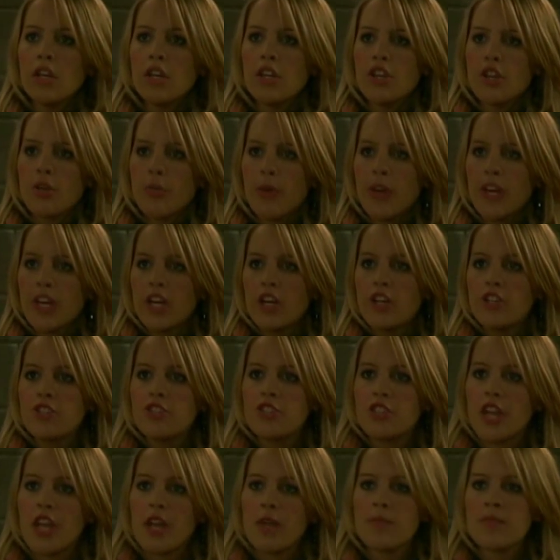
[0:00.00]
You could pick on
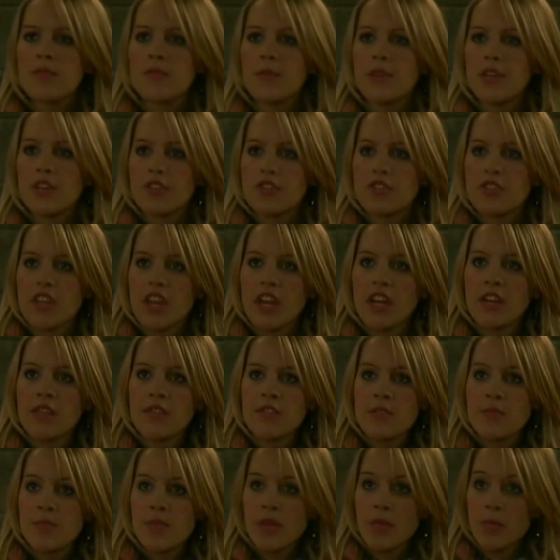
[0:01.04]
James, but you're scared of
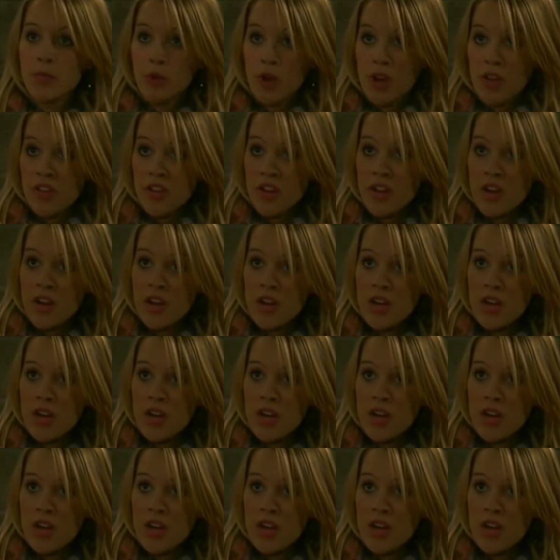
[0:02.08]
his big brother?